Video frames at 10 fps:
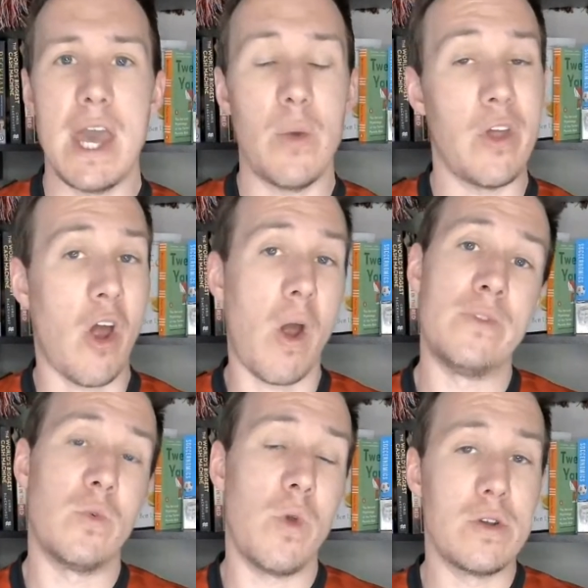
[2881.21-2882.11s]
We are on the
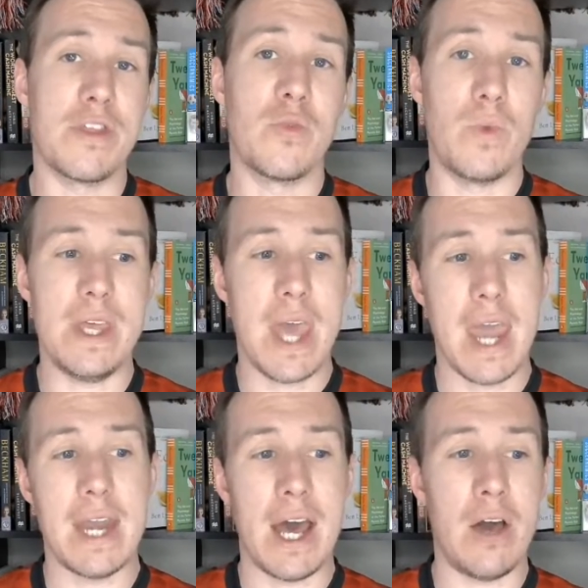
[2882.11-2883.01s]
road to 3K
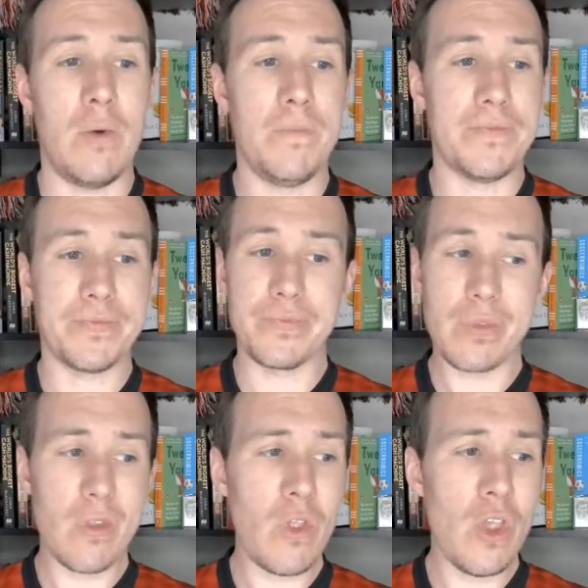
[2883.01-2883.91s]
now.
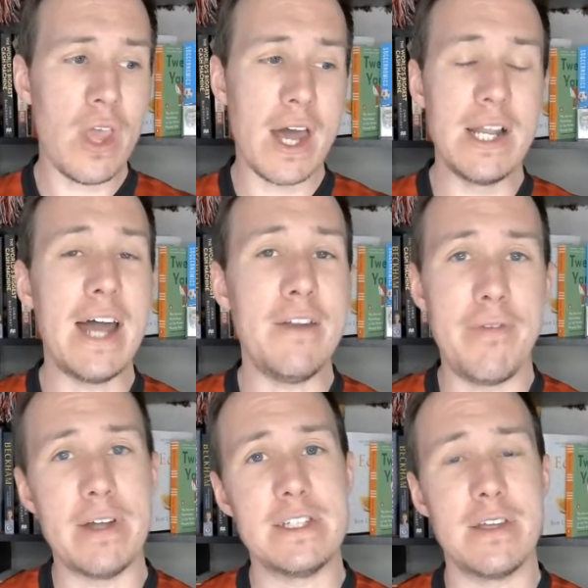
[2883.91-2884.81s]
Got a lot of
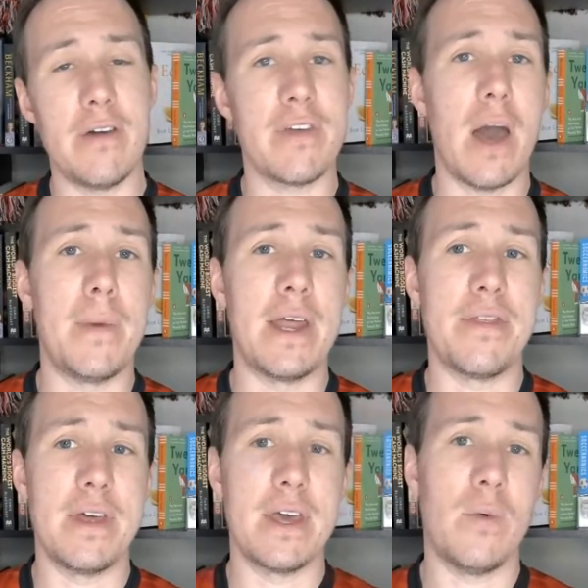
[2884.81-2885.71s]
fun stuff coming, I
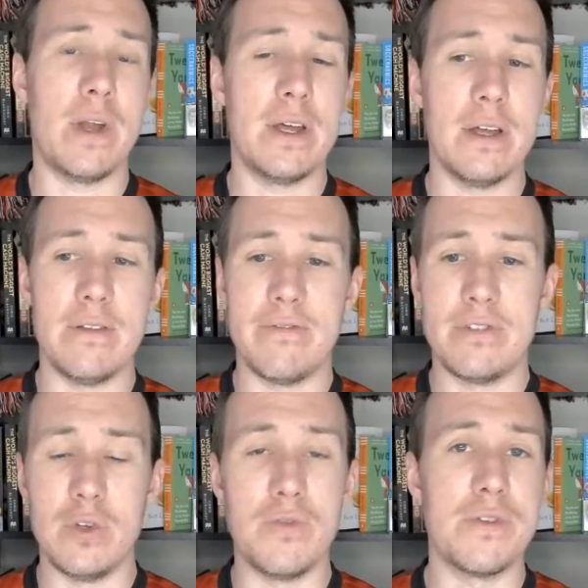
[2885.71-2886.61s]
think I want to
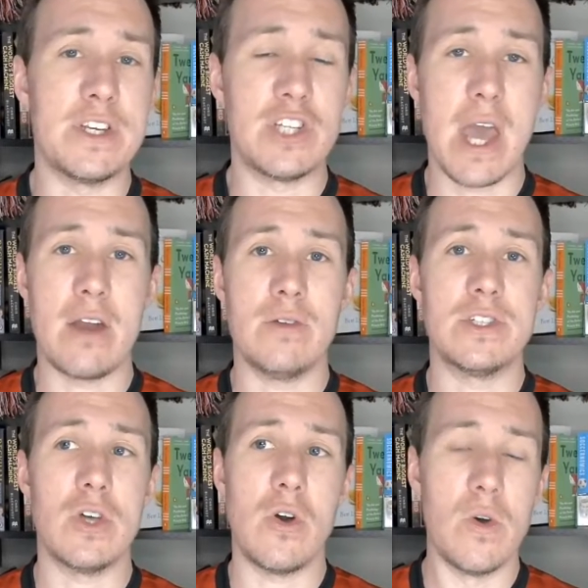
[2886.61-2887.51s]
do for the channel.
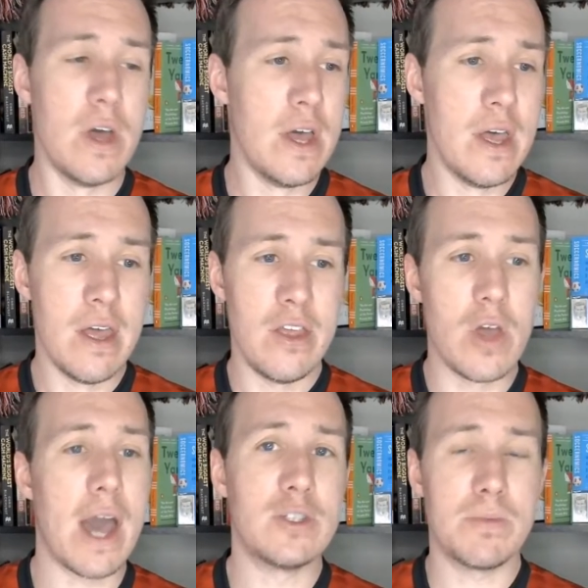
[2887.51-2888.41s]
So you
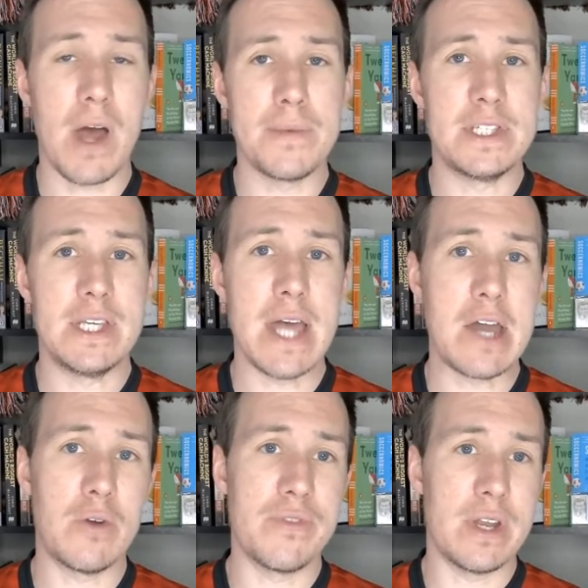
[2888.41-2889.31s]
guys will probably see that
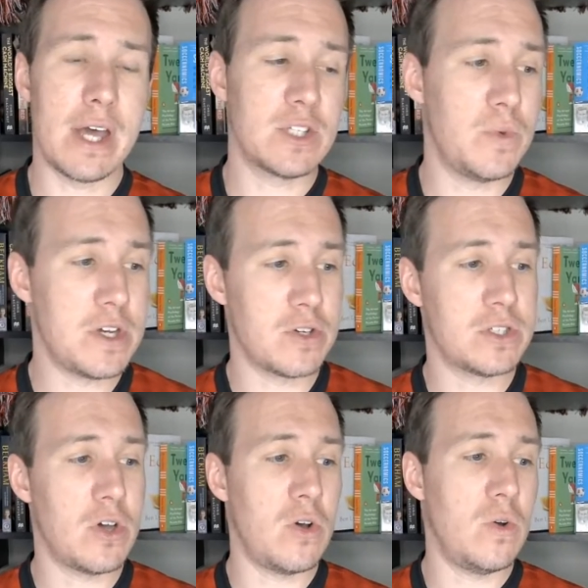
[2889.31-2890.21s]
over the next week or
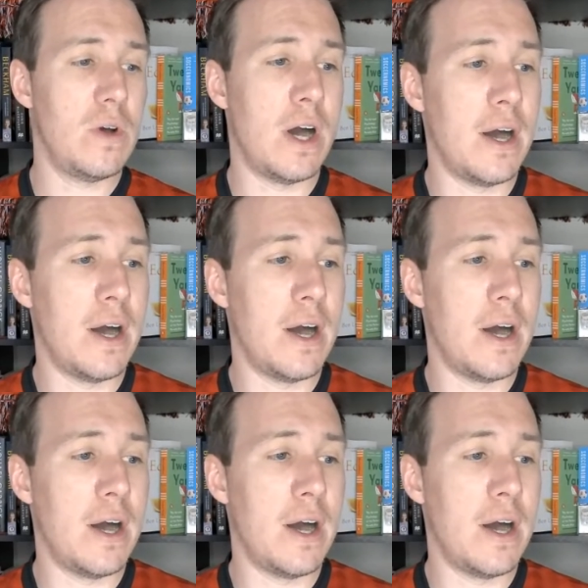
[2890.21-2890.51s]
so.